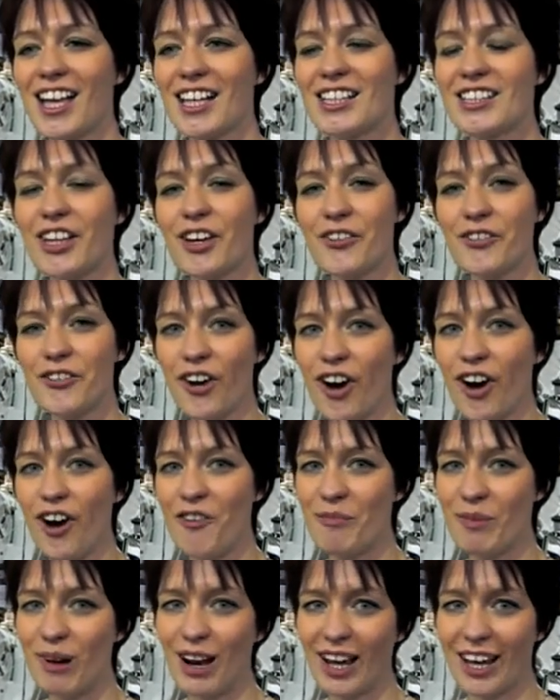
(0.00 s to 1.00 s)
So far
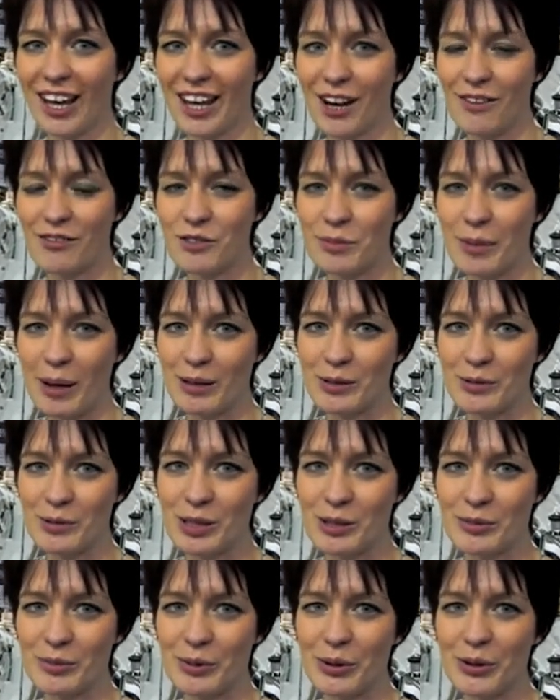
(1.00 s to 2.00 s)
I've been lucky enough to be able to
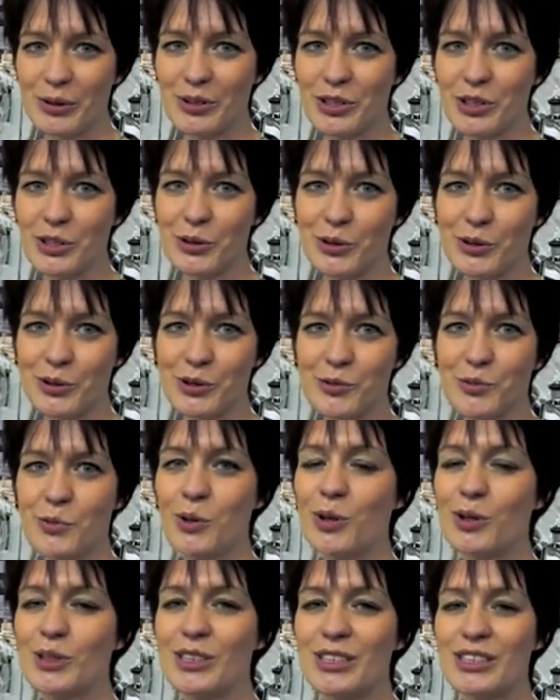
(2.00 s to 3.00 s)
explore the shores and
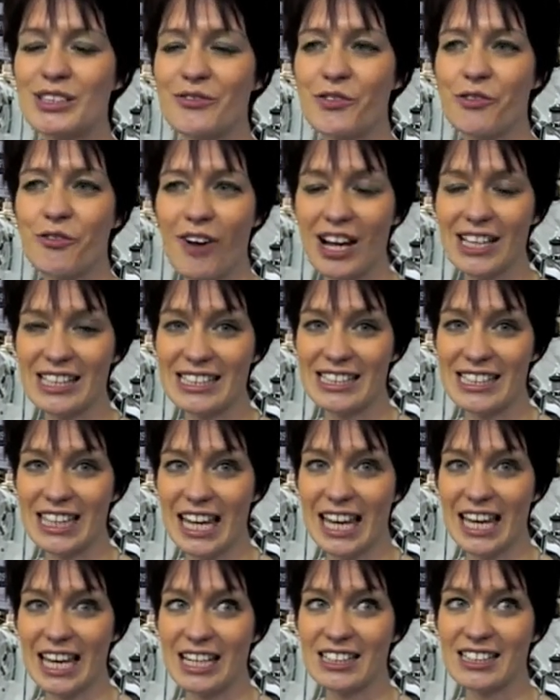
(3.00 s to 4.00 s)
waters of the Red
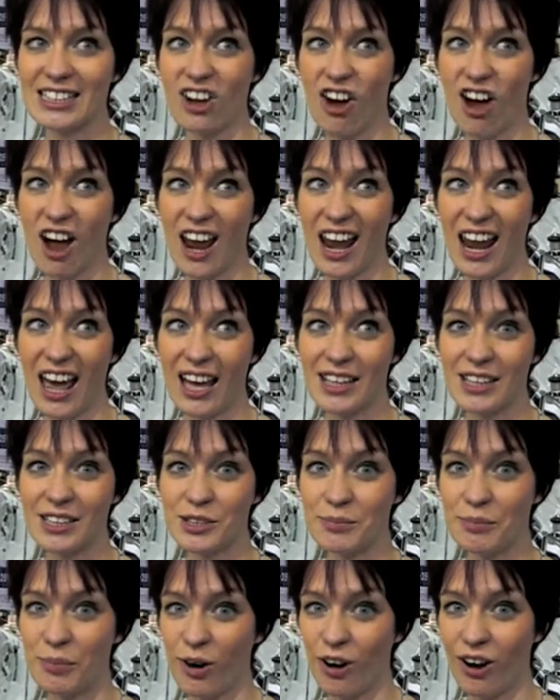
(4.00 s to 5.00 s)
Sea,
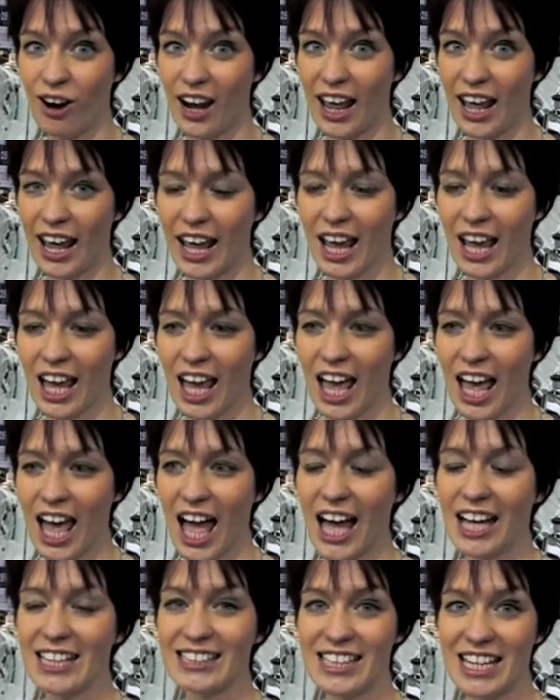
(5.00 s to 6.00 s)
Thailand, Bali
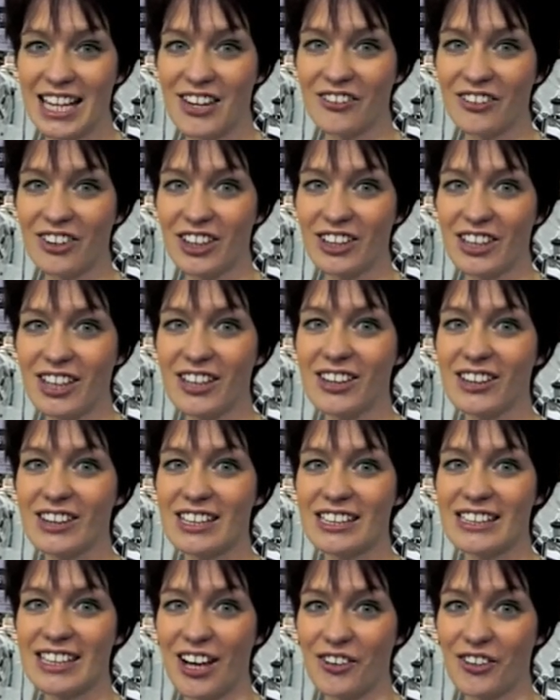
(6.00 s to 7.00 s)
and even
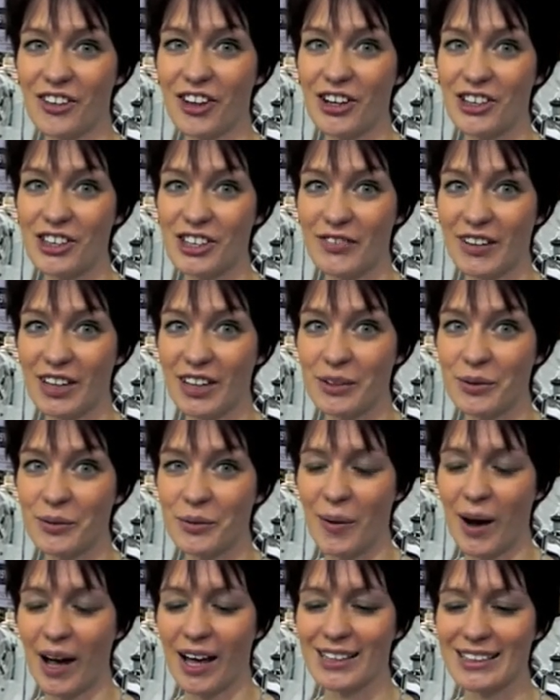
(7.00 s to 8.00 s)
the south coast of England
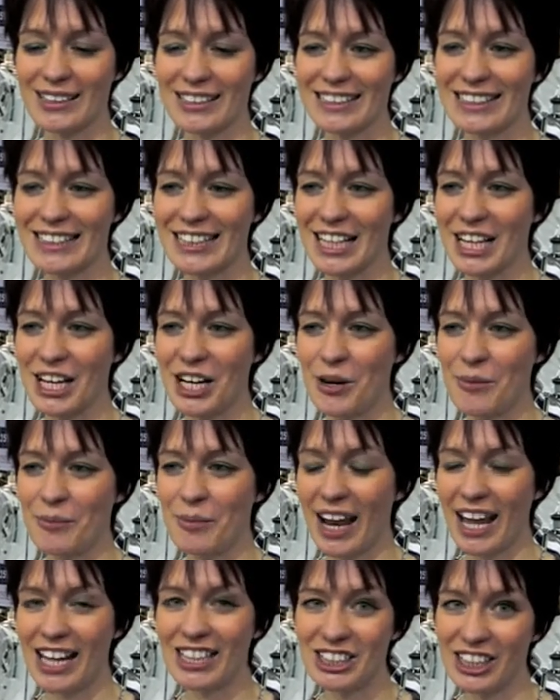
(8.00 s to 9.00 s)
and Wales.
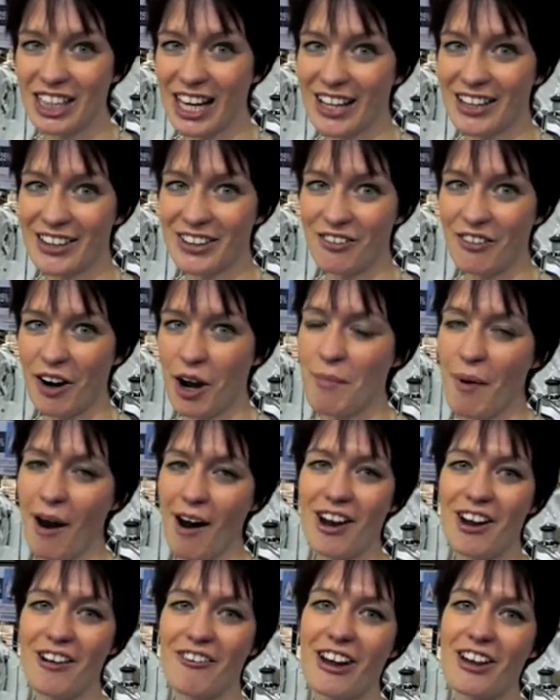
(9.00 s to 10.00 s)
But as yet, the Great
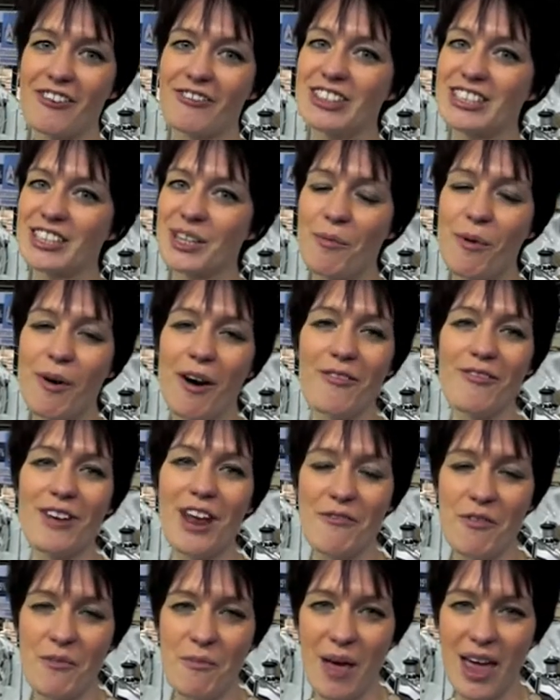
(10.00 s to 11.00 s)
Barrier Reef is somewhere I've
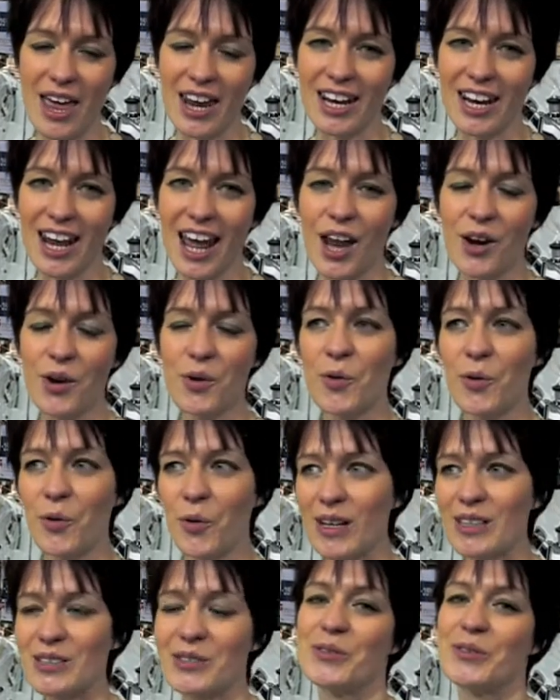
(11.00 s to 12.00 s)
never been and
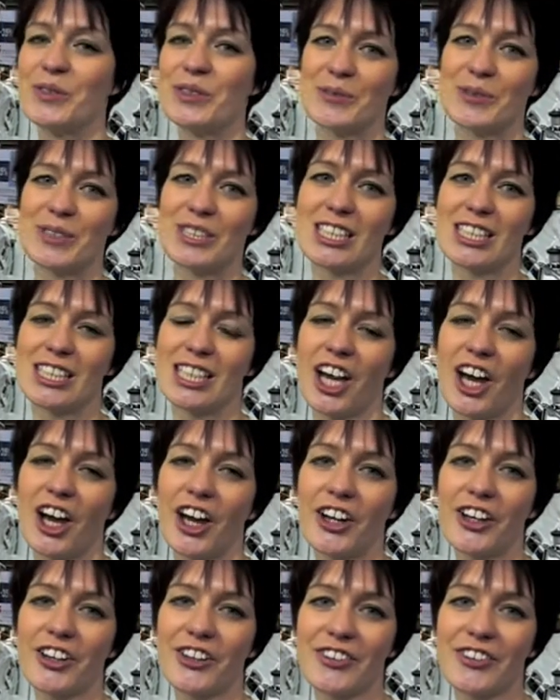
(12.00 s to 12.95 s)
always, always wanted to go.